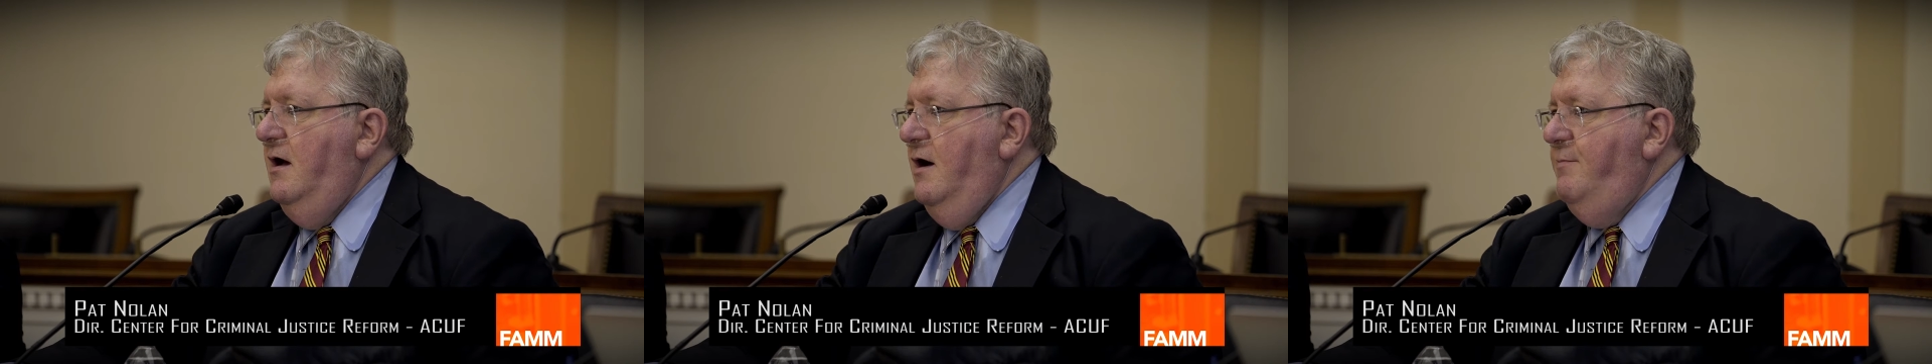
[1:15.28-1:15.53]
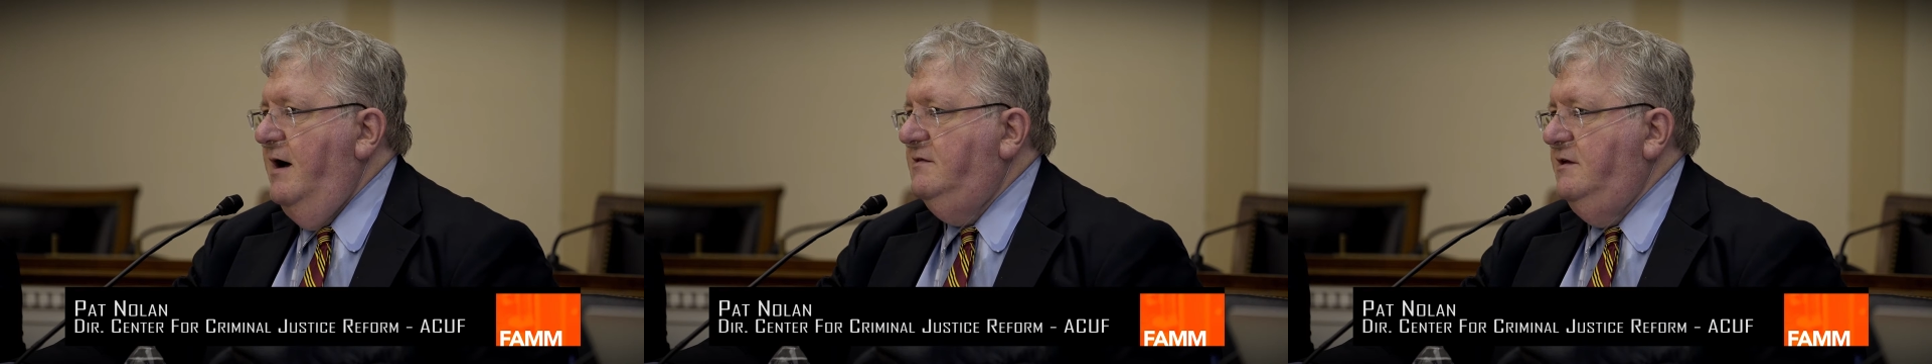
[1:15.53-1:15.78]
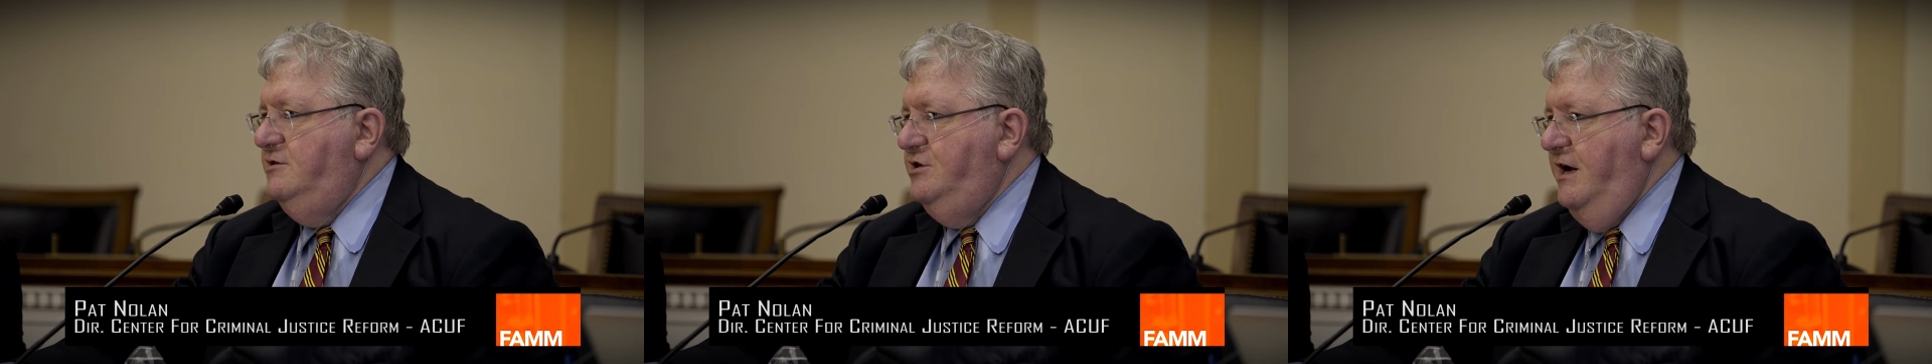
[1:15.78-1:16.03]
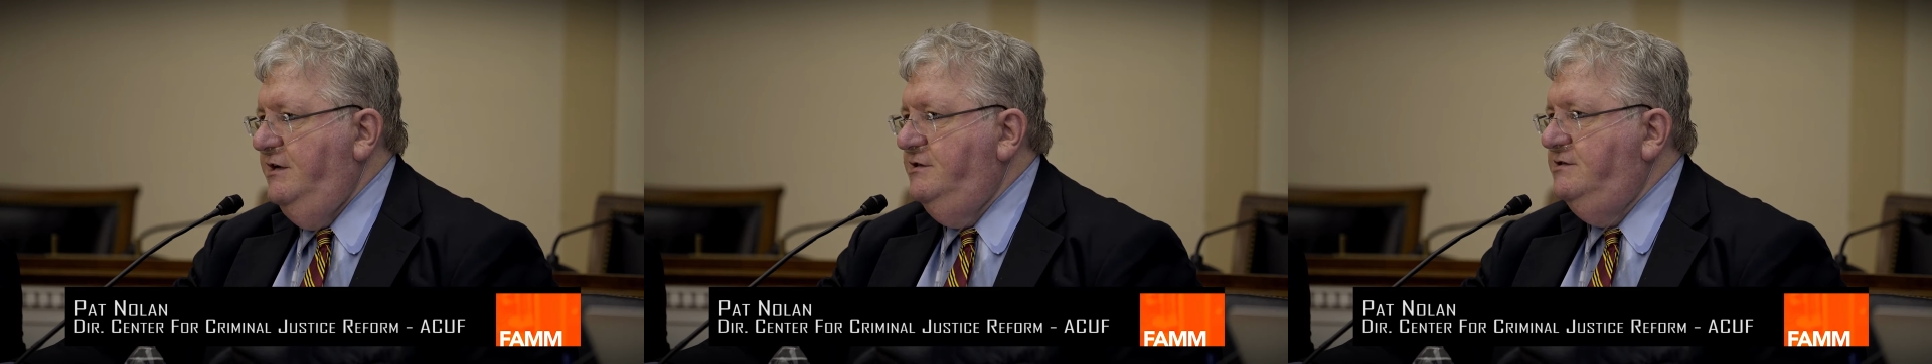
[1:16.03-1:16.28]
about the
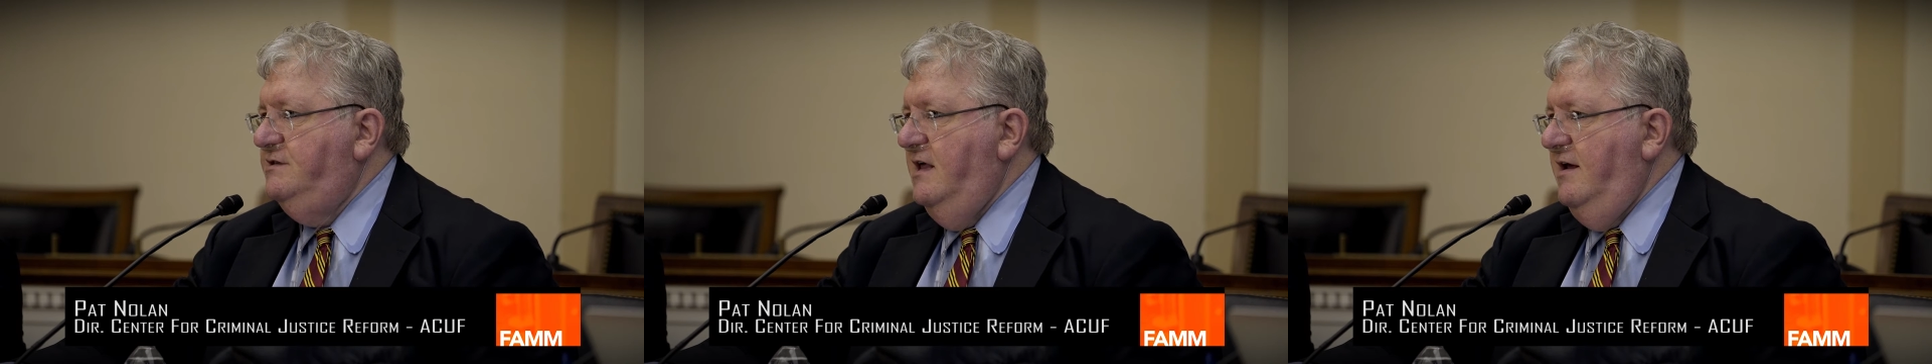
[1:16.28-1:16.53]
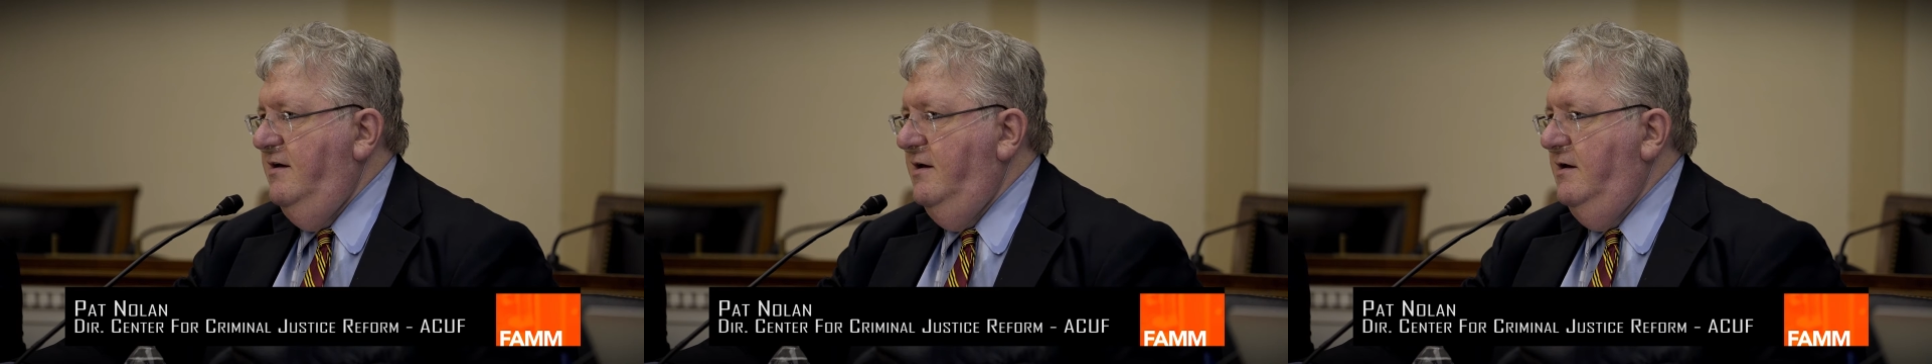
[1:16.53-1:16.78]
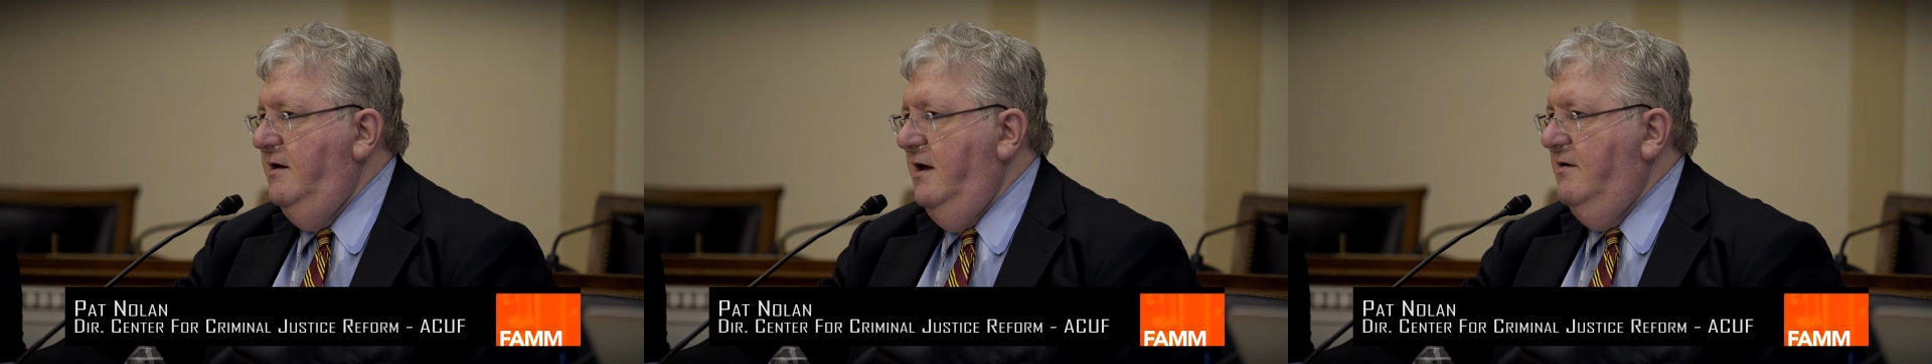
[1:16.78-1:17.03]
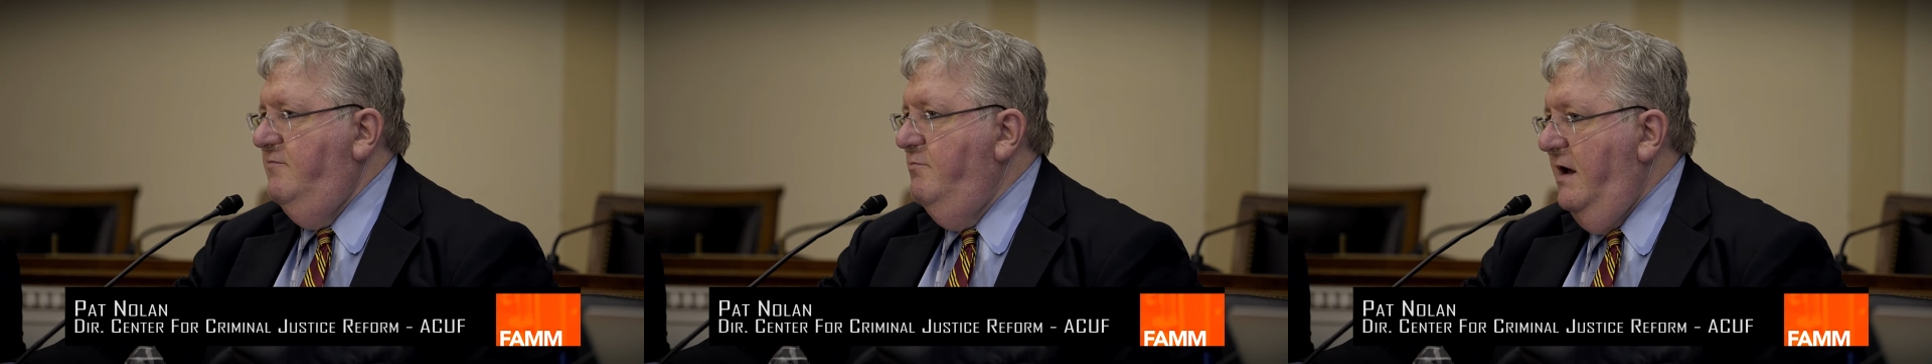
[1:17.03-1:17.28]
changes they
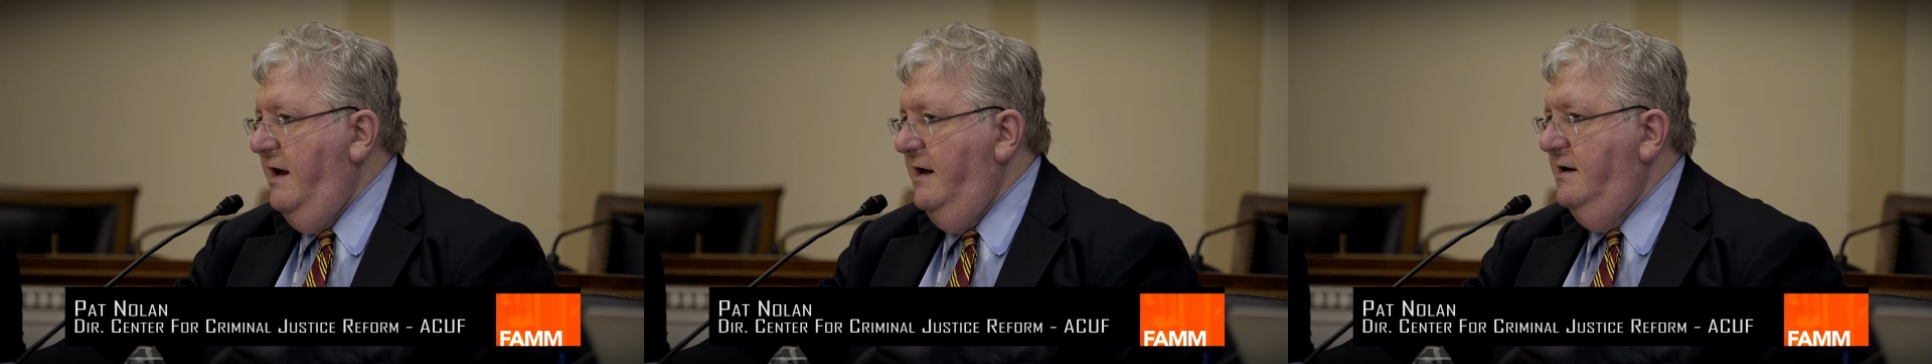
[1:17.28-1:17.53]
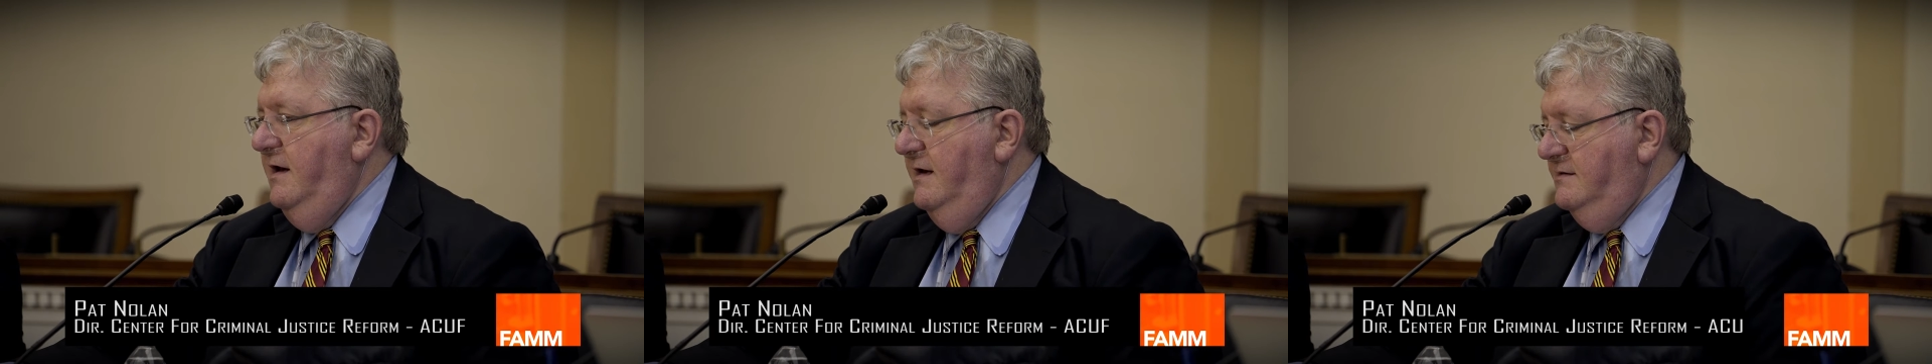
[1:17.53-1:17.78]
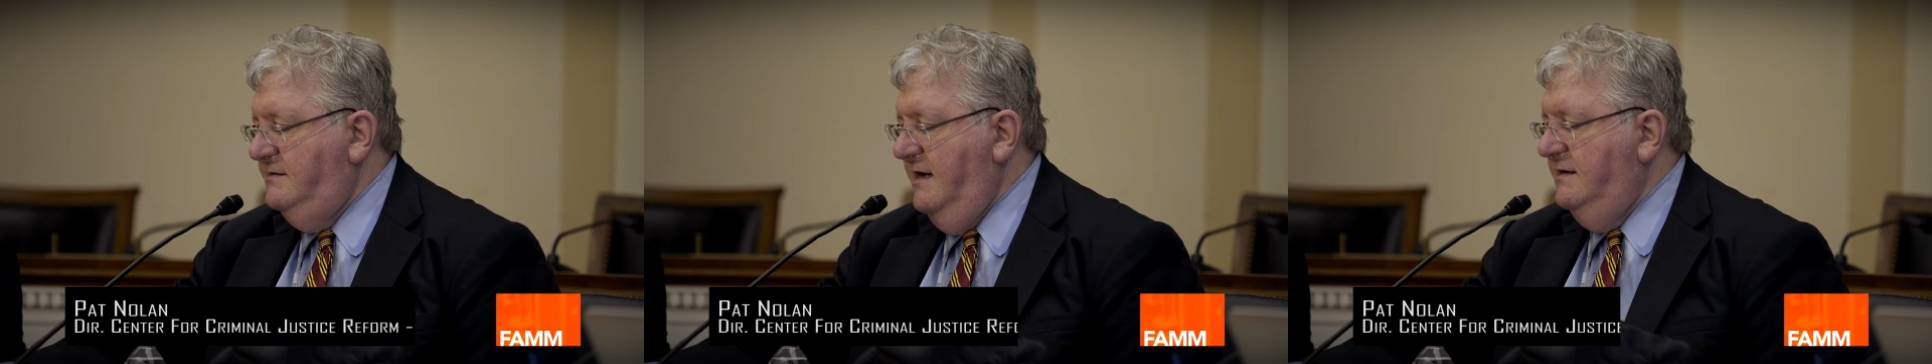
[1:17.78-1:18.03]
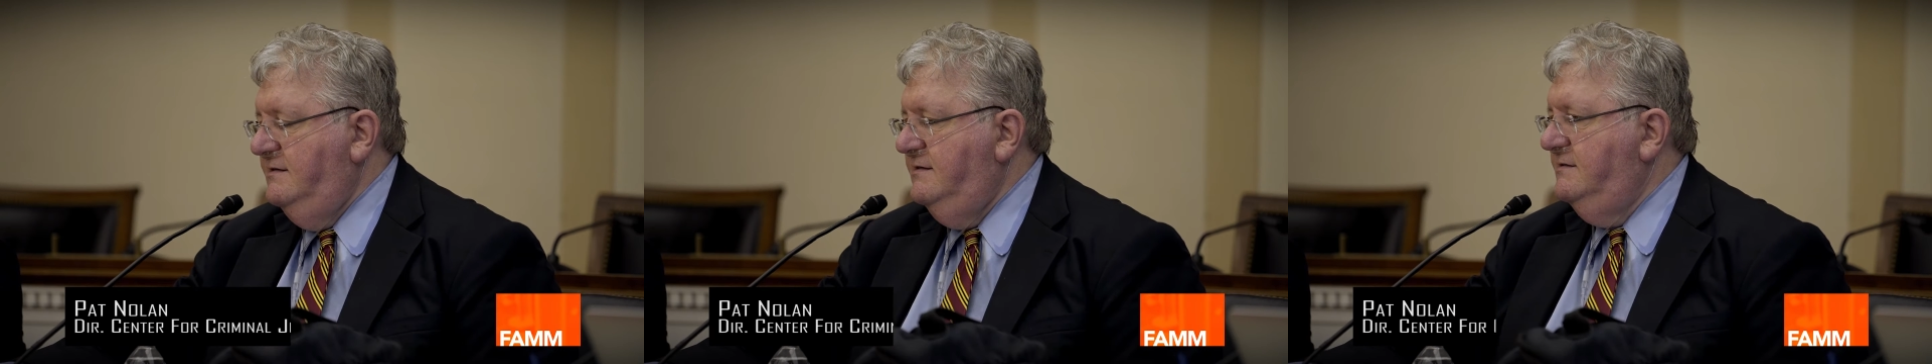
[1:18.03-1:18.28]
have made in
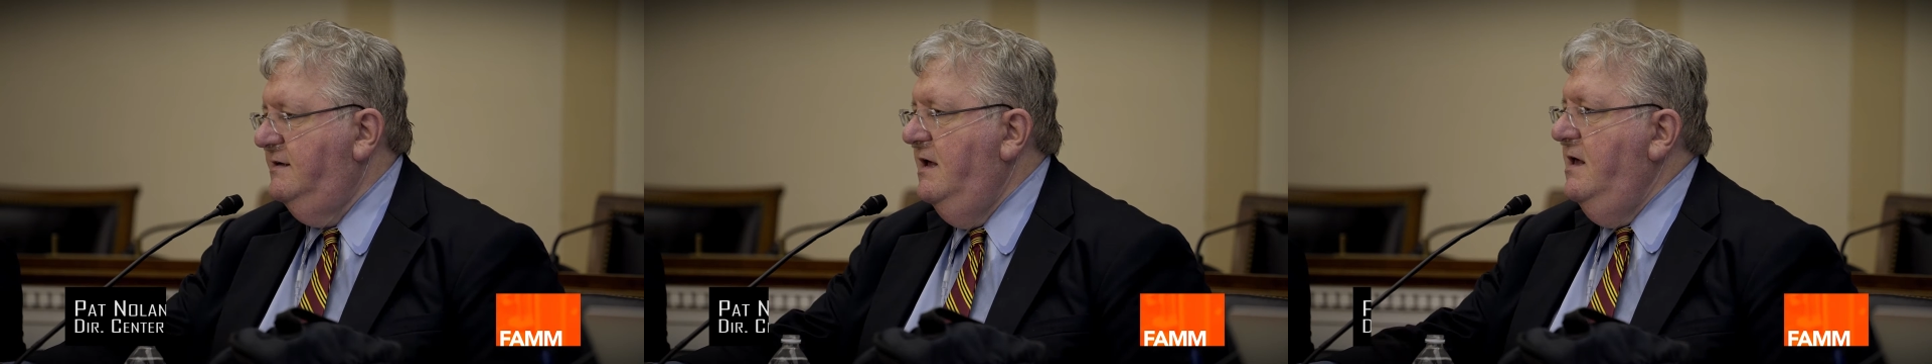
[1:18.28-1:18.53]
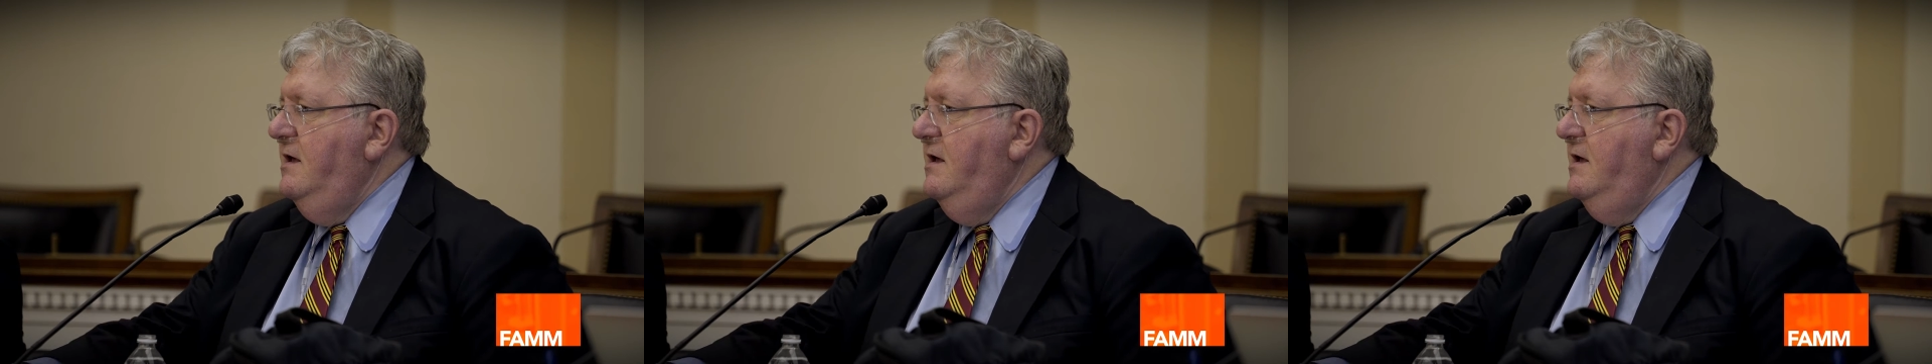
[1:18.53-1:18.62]
sentences